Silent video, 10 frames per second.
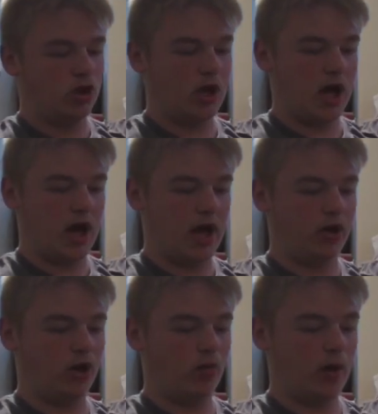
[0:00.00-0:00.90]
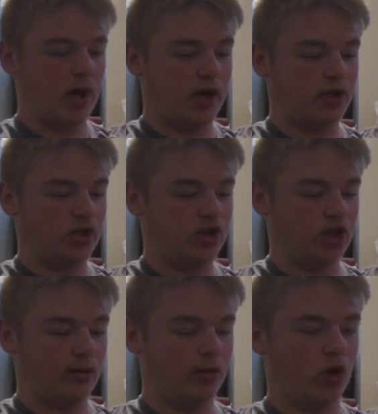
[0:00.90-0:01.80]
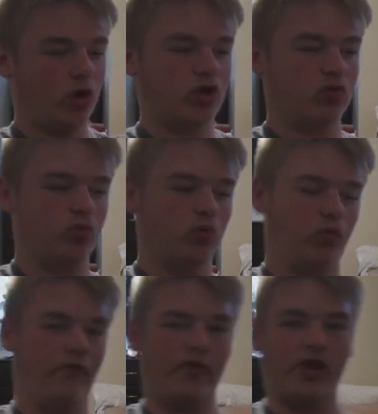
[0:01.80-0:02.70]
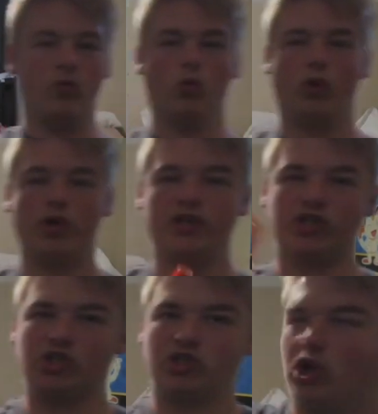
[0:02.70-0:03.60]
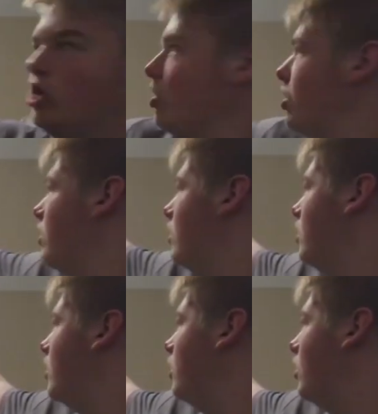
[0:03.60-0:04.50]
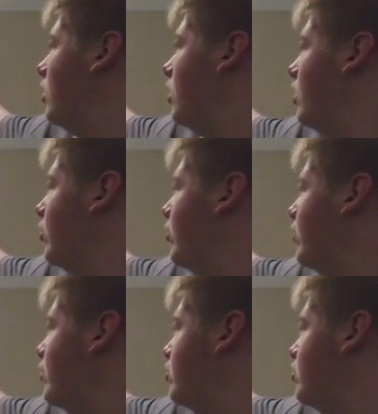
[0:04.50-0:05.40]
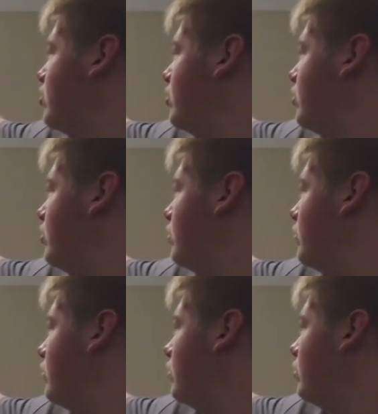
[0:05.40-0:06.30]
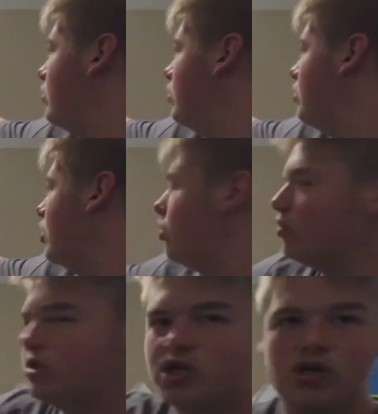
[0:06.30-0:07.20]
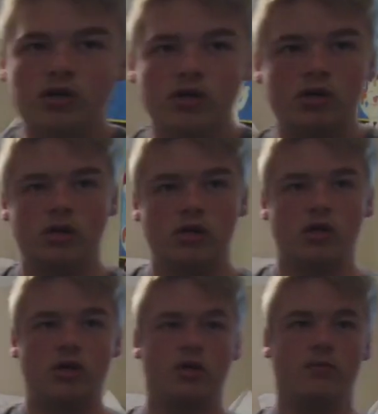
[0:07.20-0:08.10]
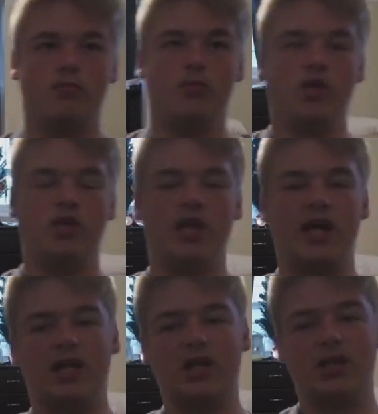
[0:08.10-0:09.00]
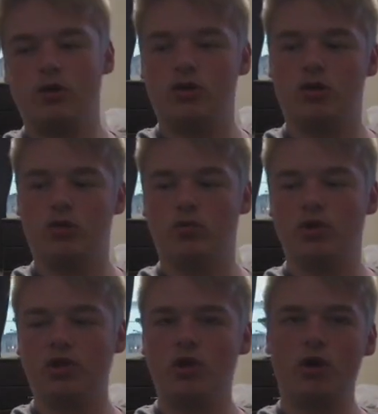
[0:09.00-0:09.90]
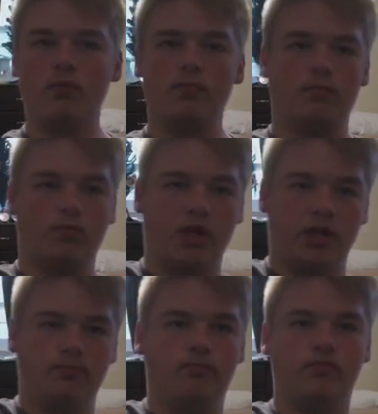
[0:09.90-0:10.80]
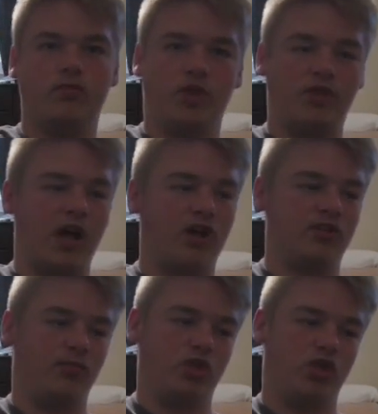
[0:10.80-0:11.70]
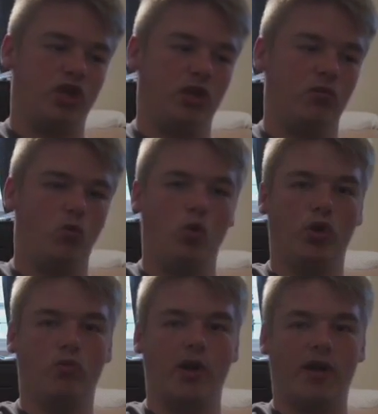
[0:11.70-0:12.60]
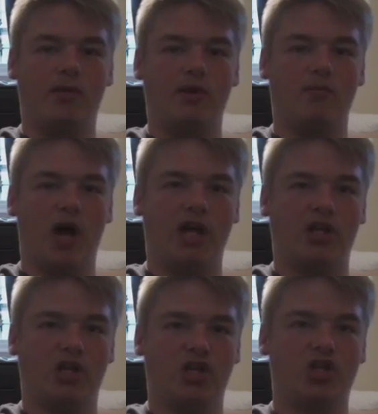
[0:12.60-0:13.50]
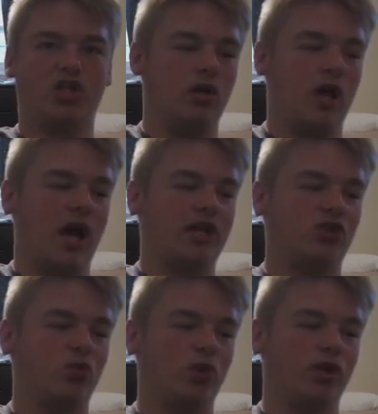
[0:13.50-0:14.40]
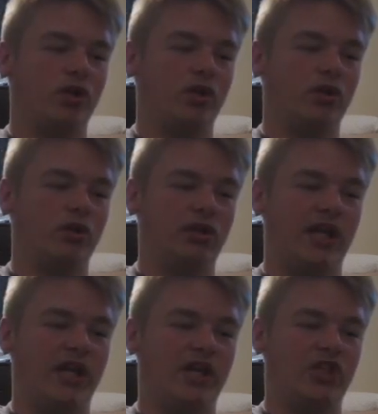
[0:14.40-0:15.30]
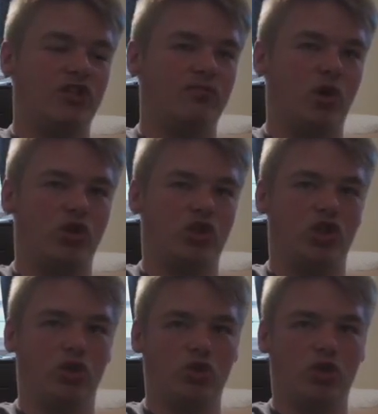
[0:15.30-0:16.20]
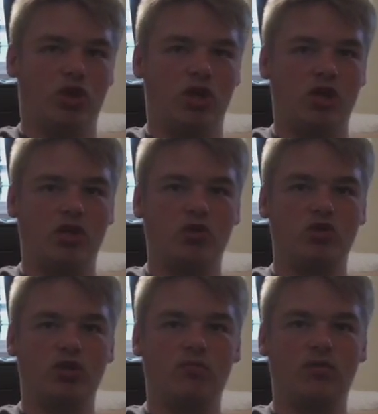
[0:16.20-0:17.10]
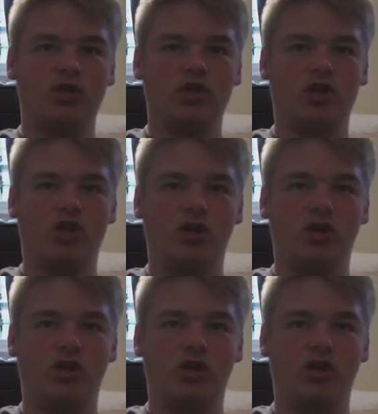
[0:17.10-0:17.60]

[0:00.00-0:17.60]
I don't know why some darts fit really snug and other ones don't. But yeah. Really though, like 1000% would recommend buying this. I just wouldn't let any small children use it much.